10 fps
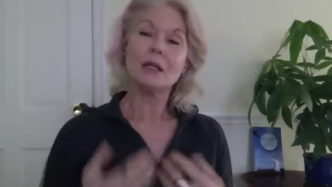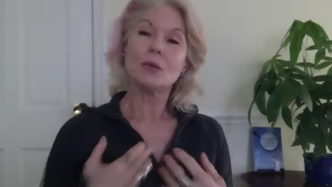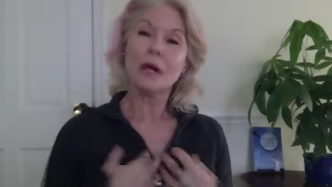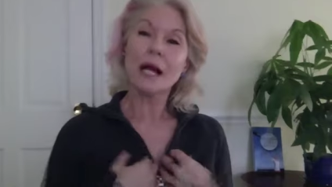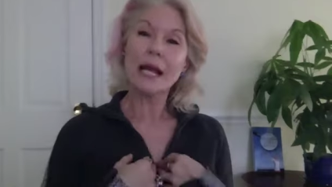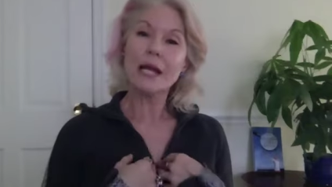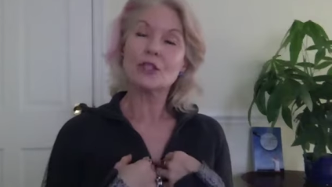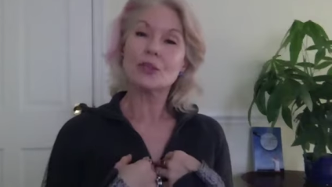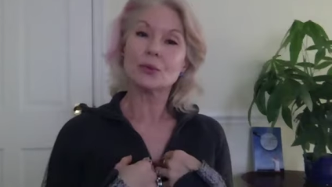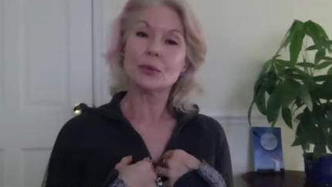and what I had
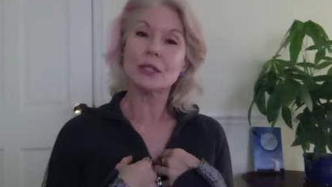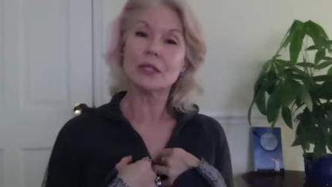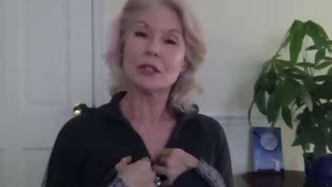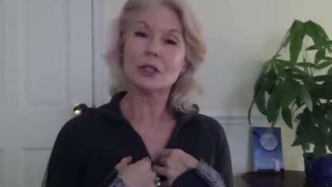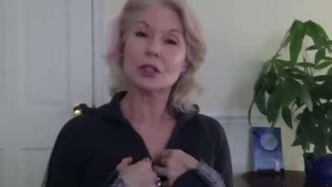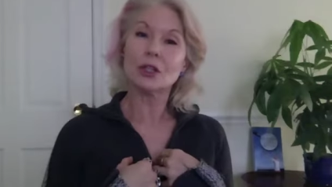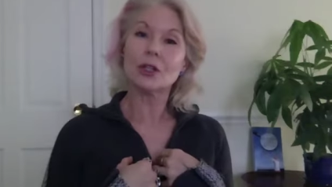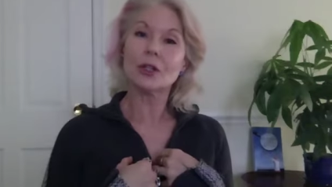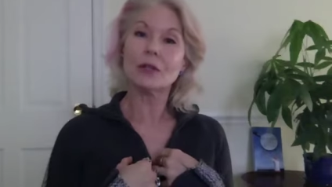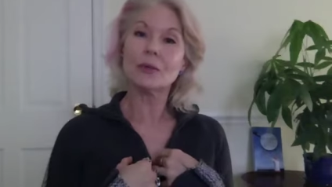to really
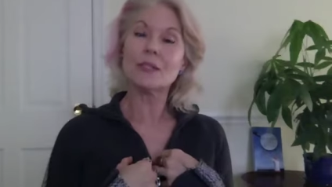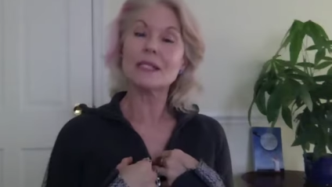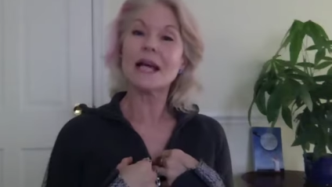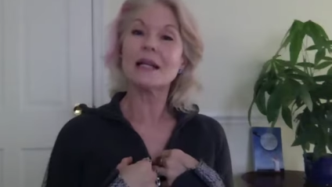learn was that,